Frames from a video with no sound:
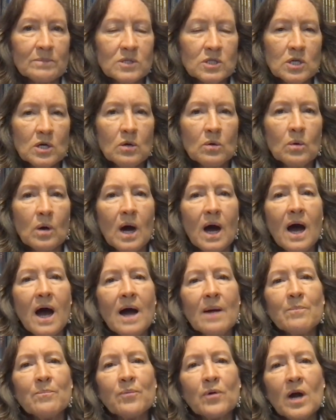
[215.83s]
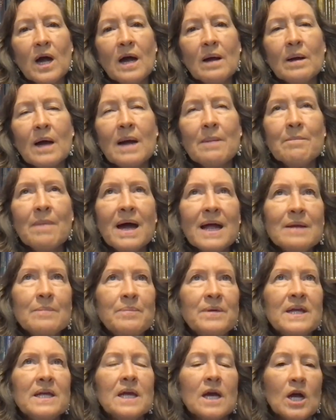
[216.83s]
So I might
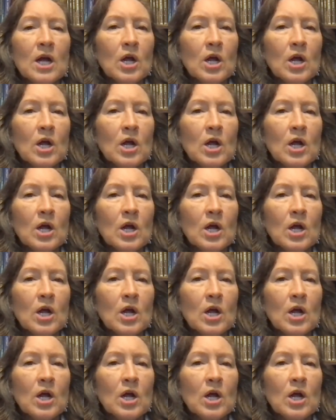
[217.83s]
be